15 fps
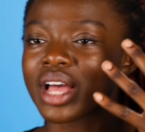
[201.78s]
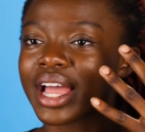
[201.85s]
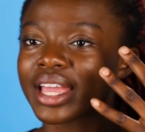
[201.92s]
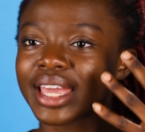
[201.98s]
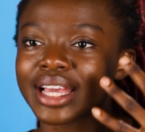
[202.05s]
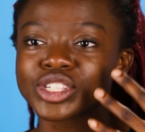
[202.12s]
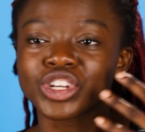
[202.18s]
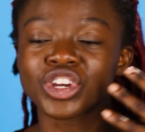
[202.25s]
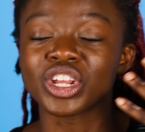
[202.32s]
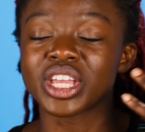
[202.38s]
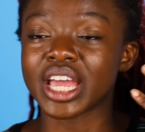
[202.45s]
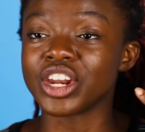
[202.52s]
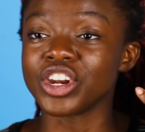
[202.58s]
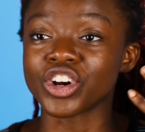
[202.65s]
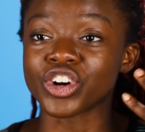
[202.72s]
I guess could
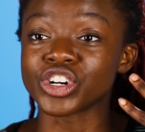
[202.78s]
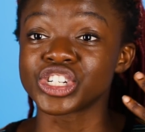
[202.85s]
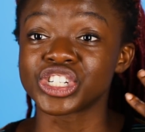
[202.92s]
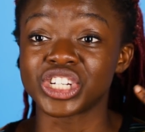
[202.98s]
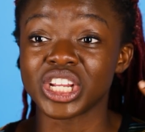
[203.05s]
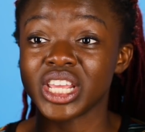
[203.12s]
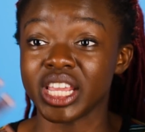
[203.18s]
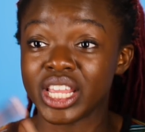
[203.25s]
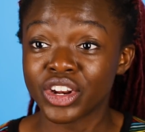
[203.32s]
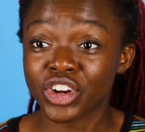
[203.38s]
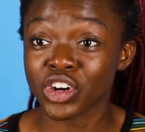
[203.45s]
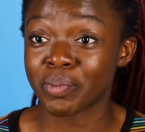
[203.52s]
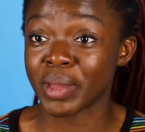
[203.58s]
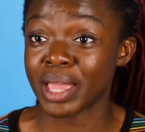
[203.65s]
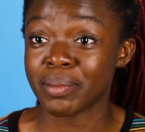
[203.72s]
get an urge to eat
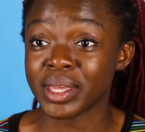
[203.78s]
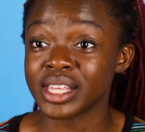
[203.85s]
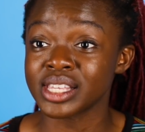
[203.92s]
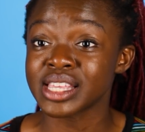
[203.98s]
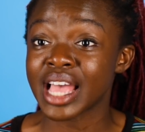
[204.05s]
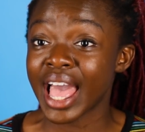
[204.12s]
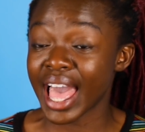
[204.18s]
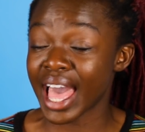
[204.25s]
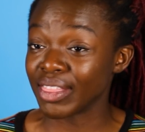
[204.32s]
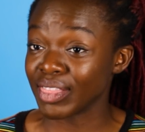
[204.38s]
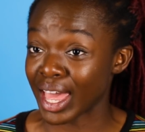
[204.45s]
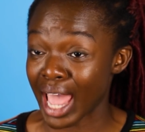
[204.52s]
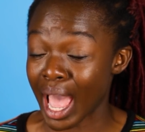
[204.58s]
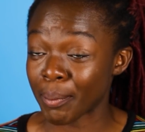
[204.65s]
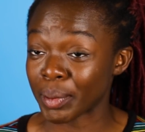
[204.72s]
her babies and
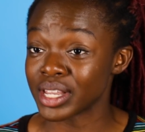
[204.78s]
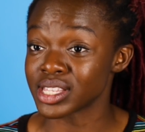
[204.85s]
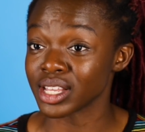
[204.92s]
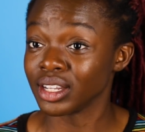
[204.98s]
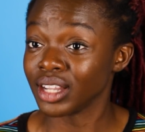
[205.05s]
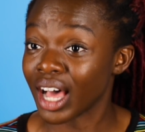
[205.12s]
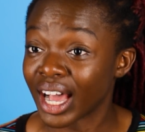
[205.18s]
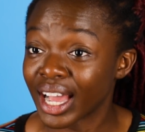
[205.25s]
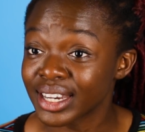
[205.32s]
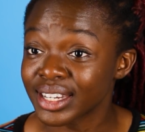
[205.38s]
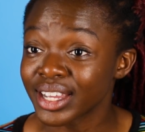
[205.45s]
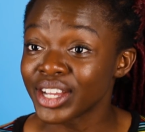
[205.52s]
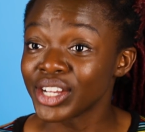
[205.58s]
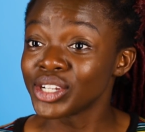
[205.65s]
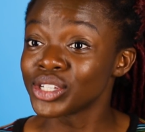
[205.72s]
that happens a lot.
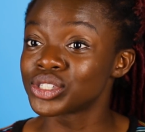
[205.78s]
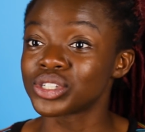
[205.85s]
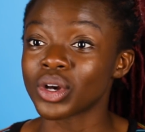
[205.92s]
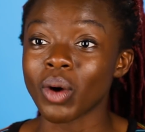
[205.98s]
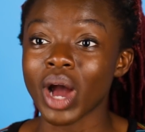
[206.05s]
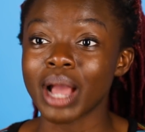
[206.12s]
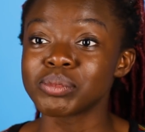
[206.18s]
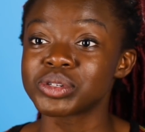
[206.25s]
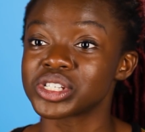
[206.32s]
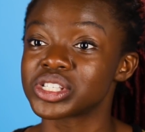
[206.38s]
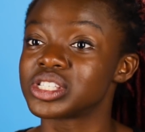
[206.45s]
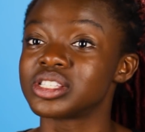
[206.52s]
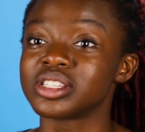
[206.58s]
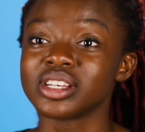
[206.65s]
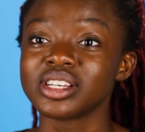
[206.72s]
So I'm
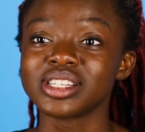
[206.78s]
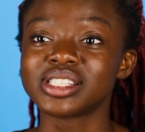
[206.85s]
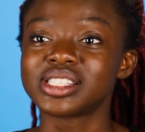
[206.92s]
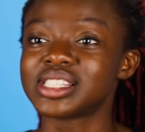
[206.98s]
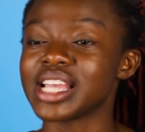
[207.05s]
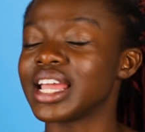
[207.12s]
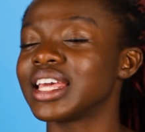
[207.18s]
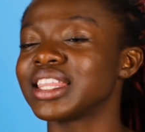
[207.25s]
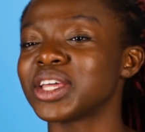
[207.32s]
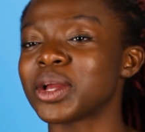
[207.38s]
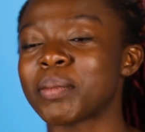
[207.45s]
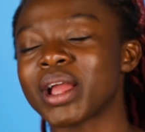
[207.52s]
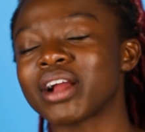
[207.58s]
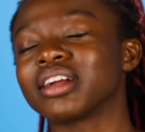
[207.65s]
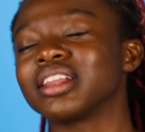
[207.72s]
just standing
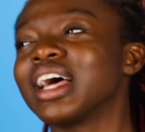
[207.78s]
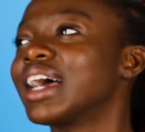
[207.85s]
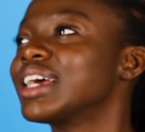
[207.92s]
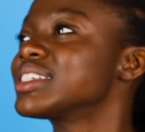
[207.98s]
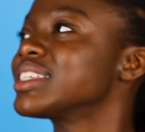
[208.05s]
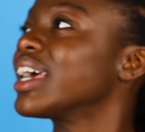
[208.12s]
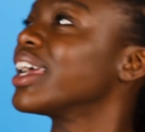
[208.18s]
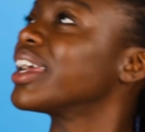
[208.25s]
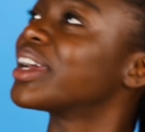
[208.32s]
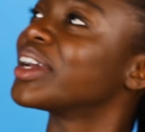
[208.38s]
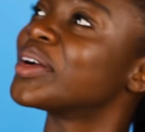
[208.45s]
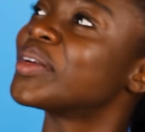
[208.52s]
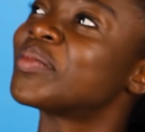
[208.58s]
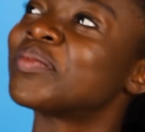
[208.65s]
there paralyzed like